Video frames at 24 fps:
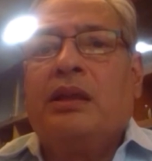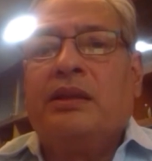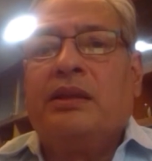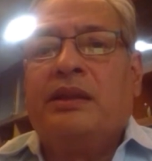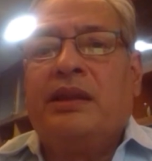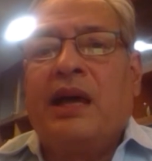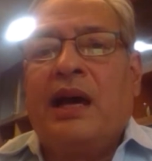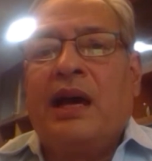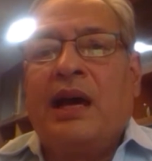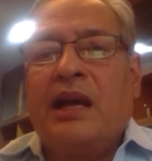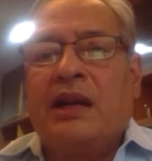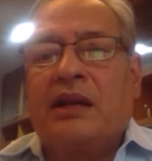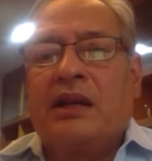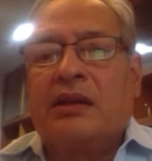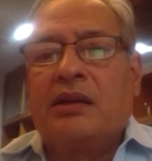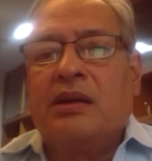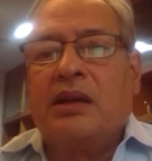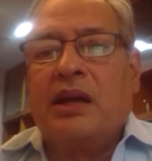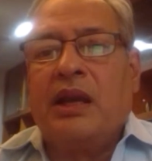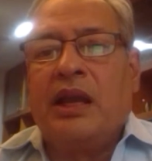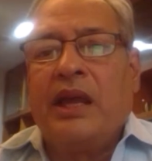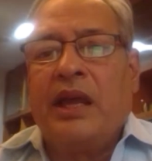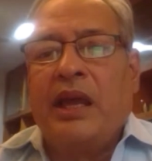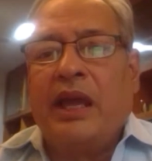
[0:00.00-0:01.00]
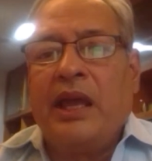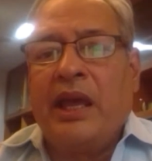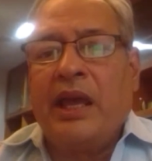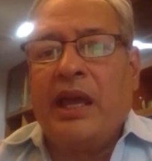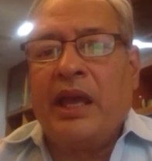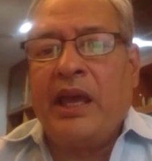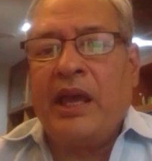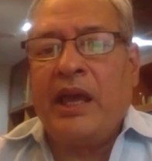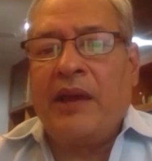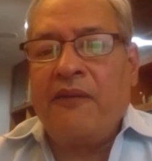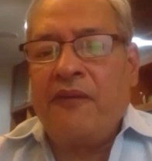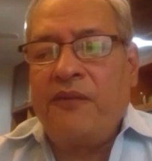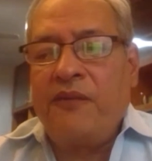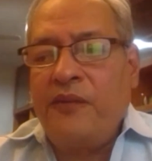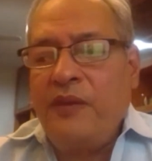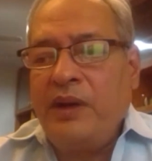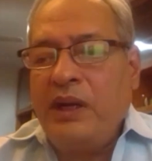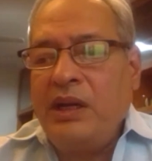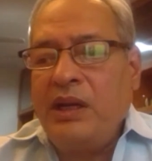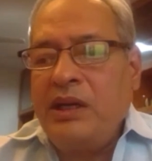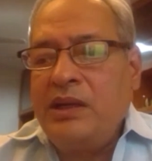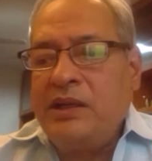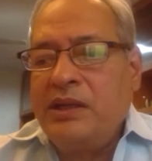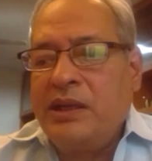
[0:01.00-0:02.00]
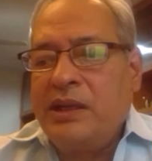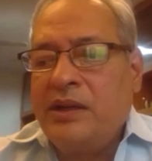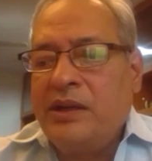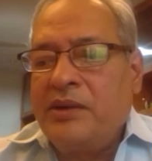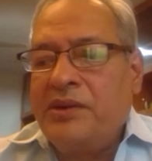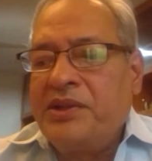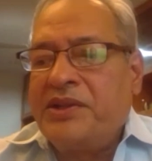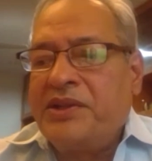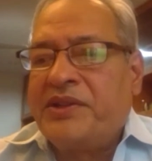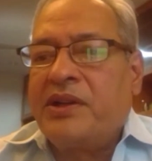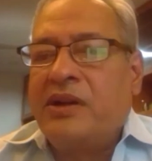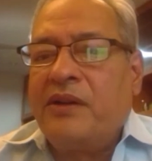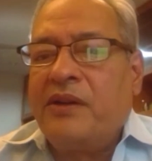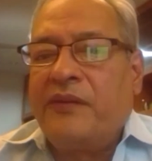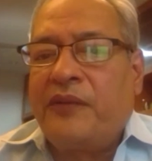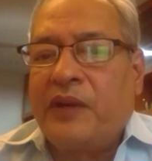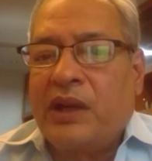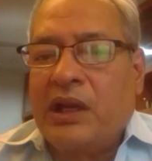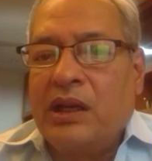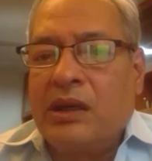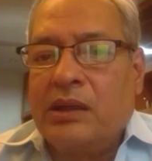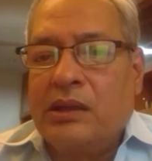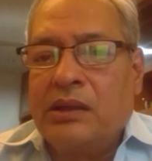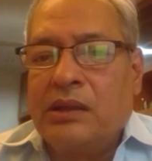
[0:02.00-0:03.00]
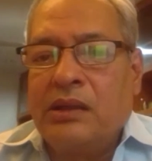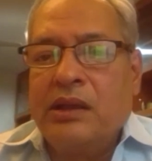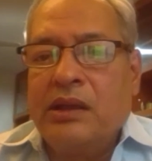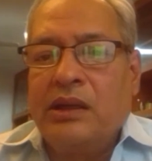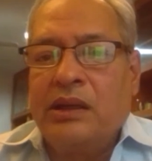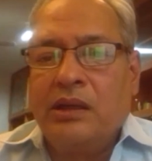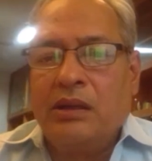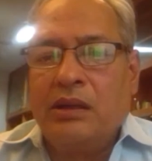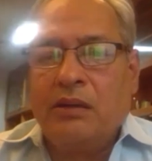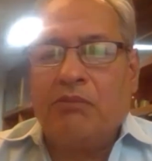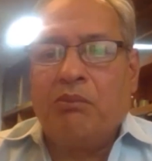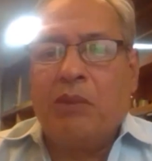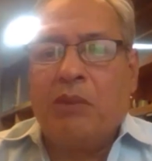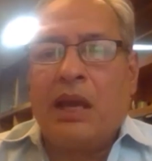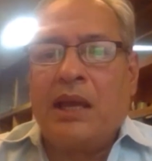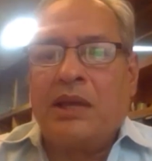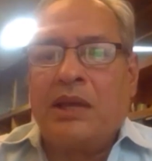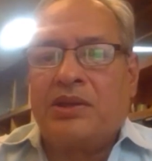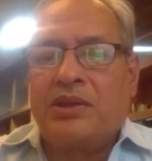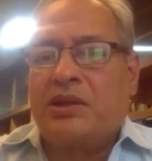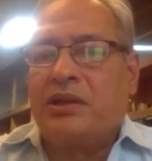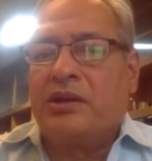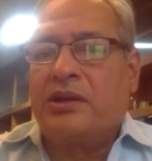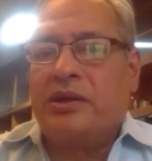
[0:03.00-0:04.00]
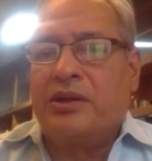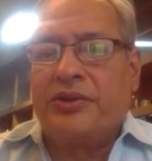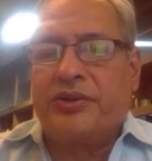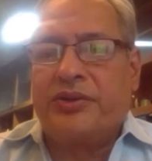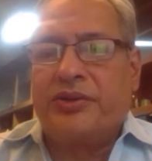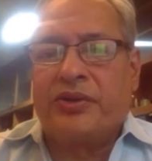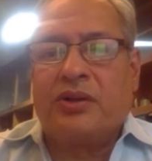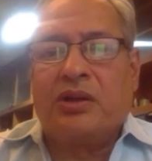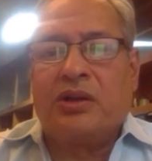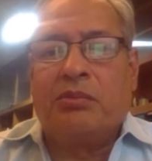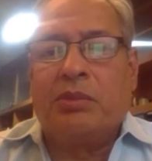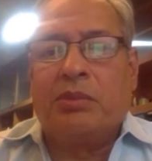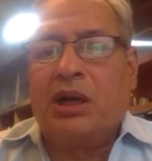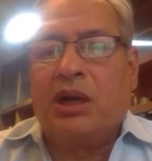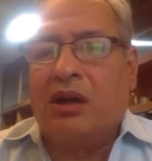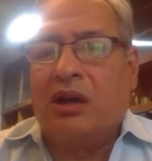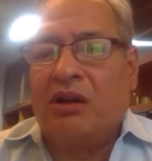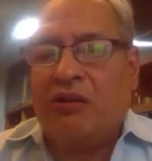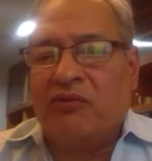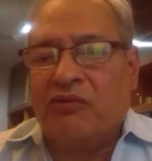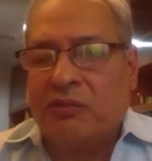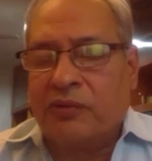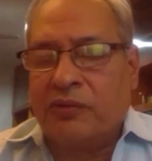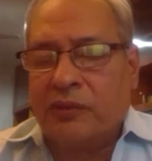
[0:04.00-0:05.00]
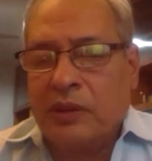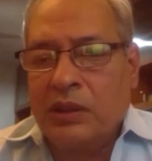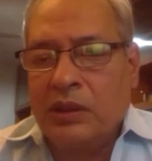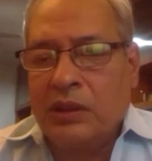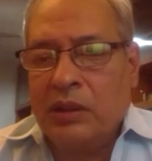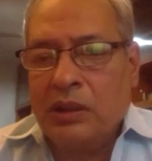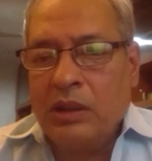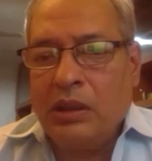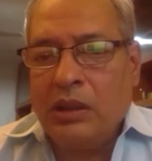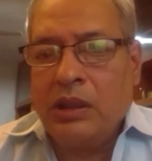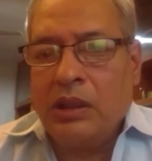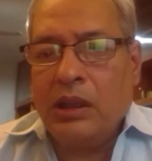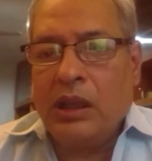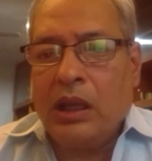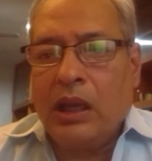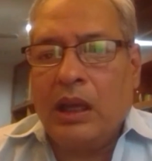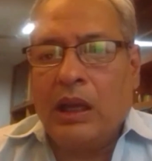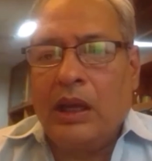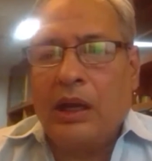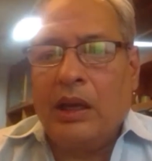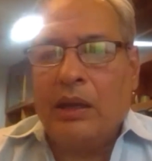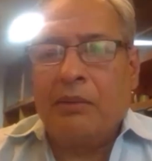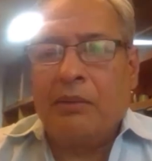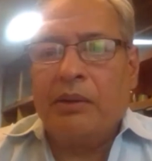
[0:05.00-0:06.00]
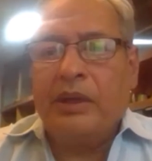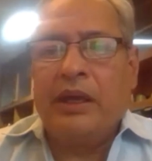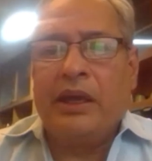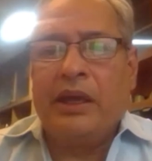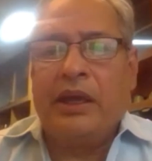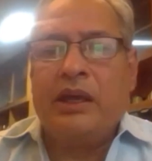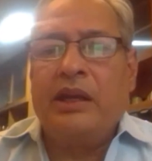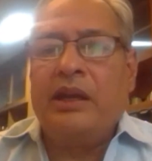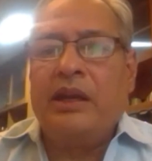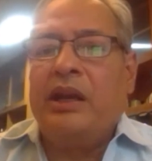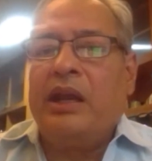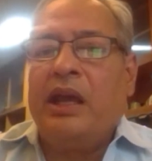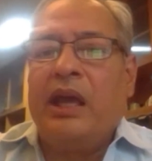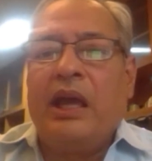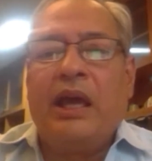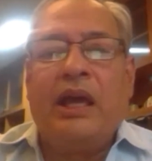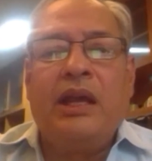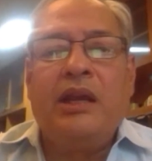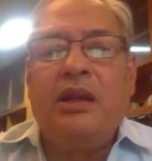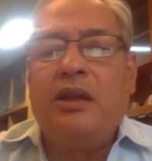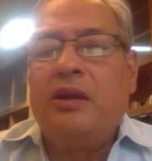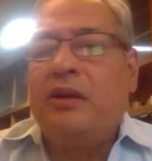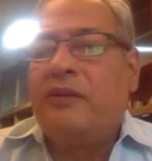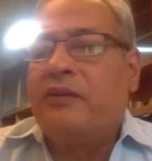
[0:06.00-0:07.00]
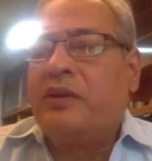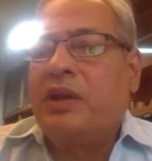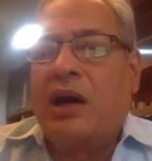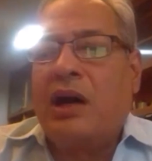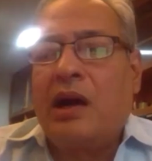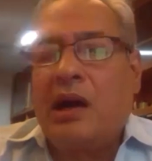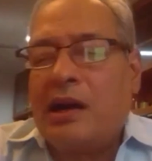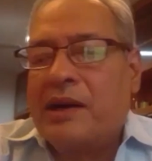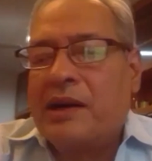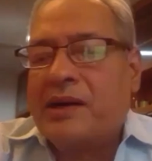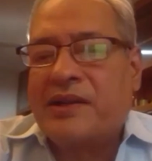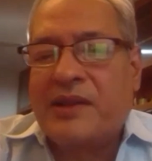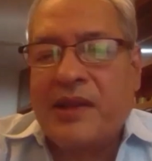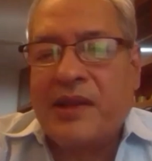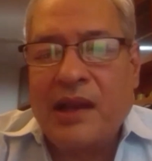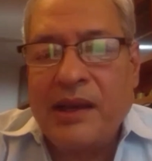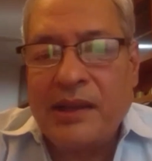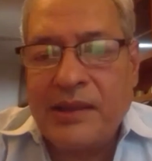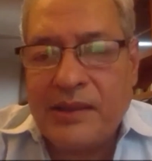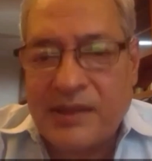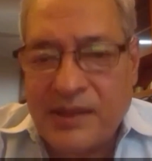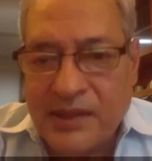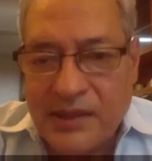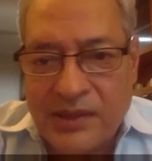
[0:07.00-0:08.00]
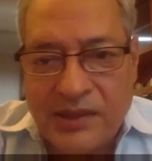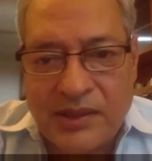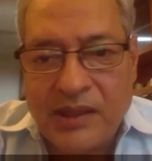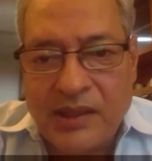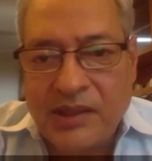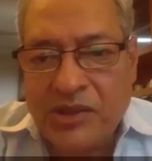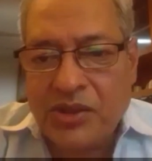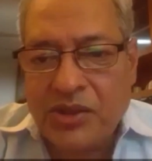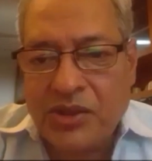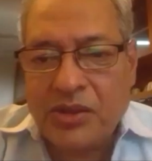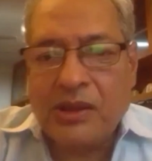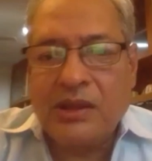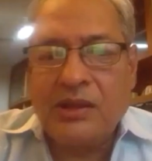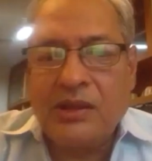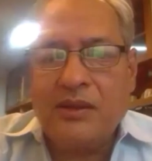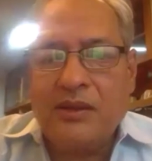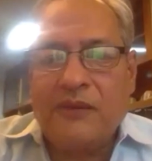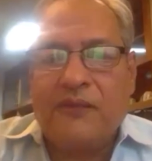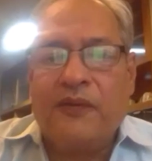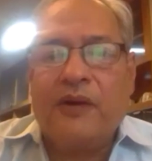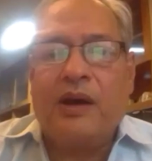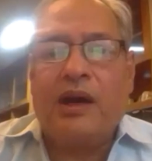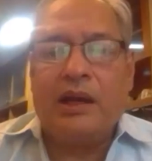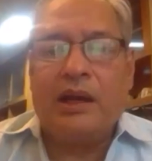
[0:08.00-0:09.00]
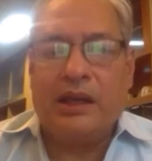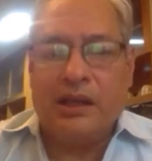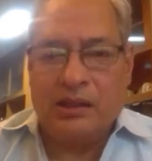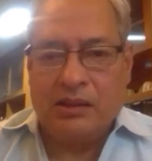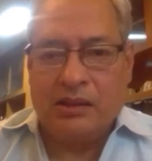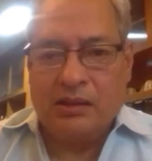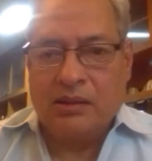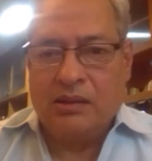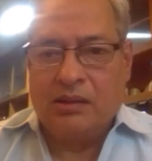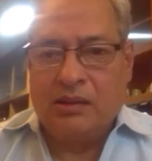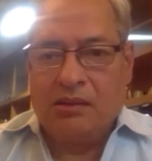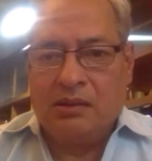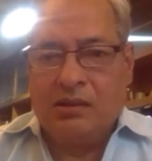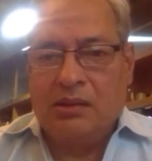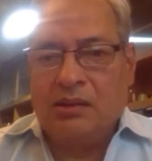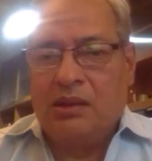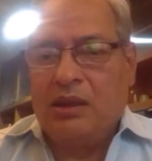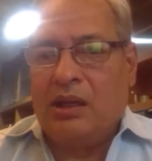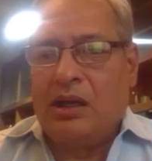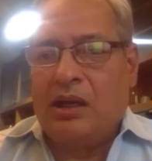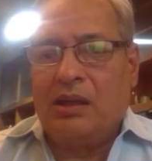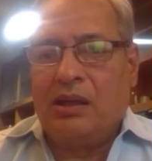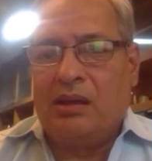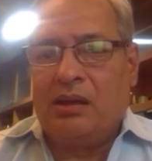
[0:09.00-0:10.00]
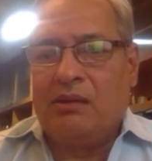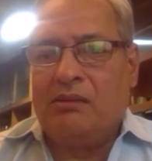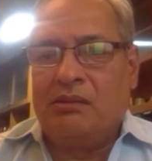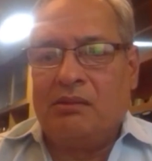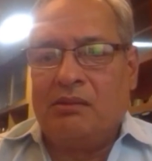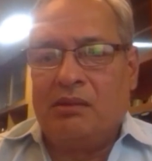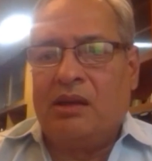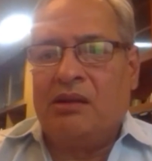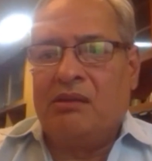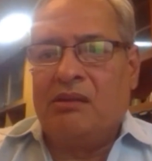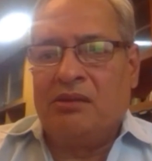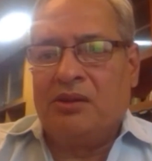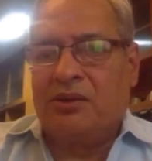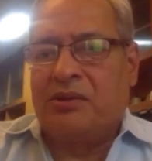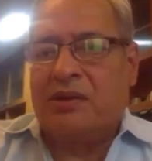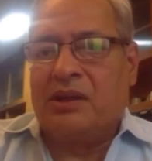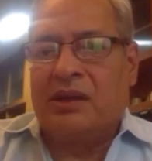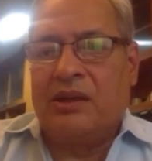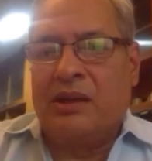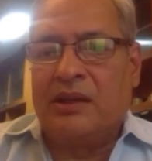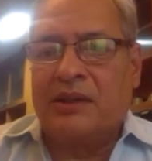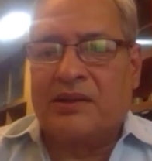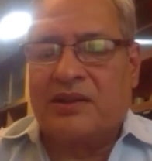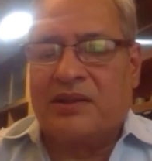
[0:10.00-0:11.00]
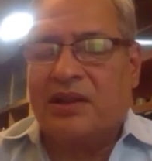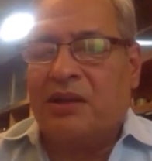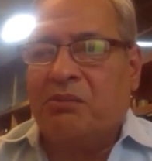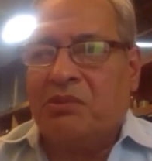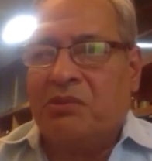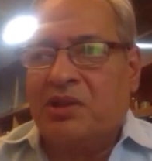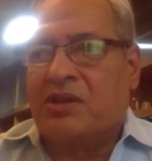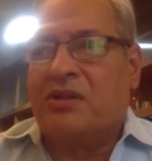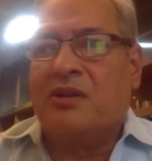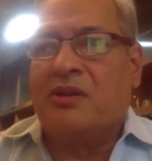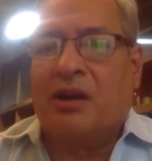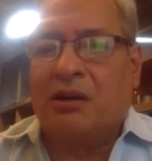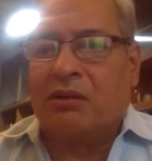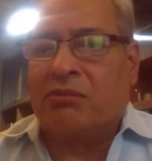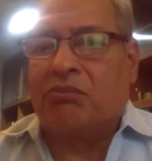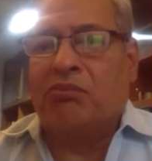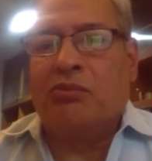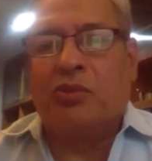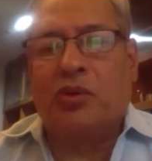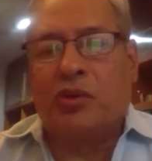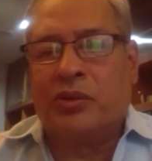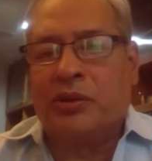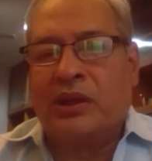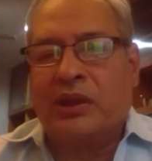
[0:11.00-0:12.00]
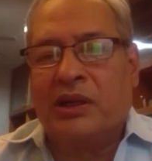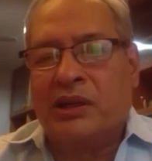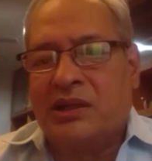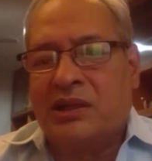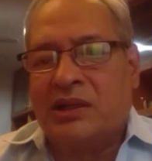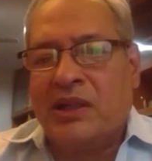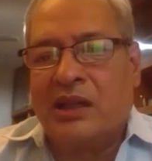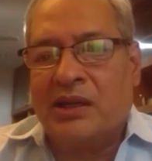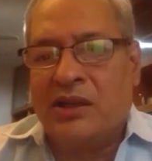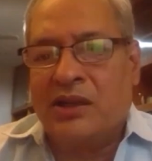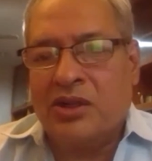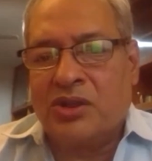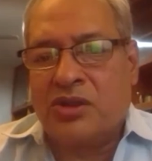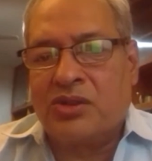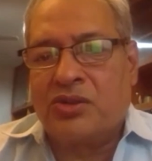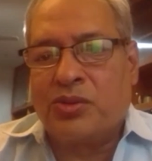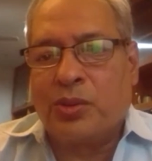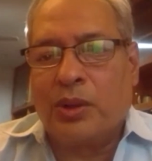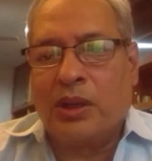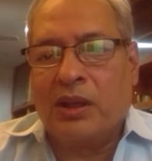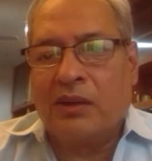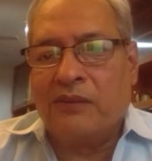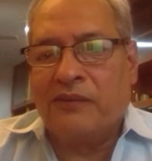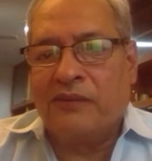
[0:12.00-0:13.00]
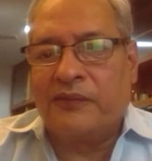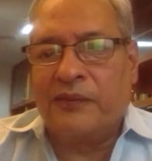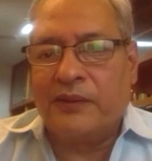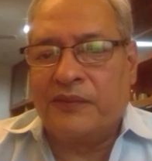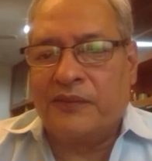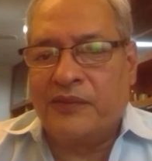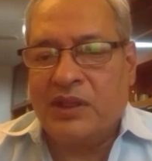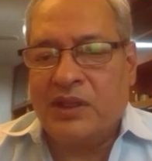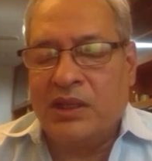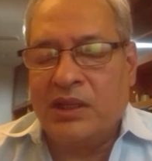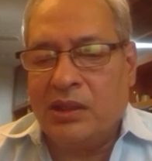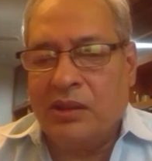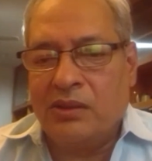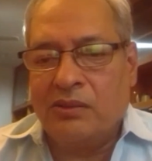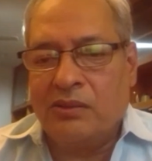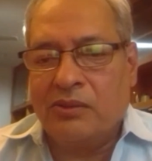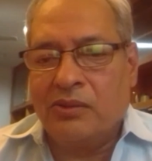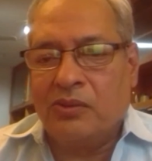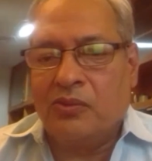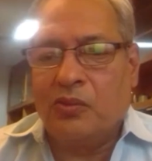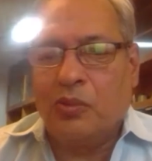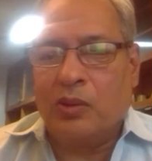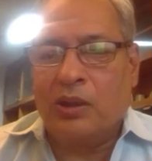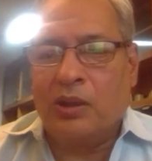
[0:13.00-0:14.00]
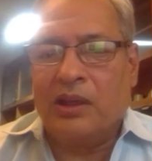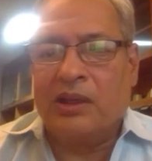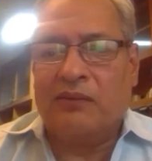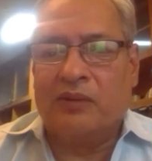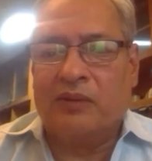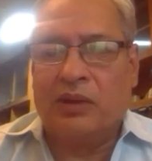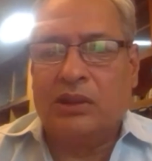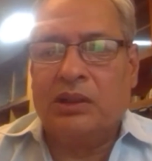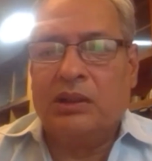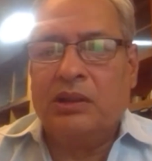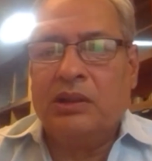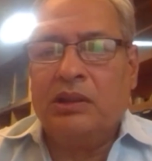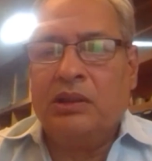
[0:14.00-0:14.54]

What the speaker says: that every degree certificate, master's or above, in any of the hard sciences that you can define, and you can list them, it's not more than 10, 12, 15, or whatever.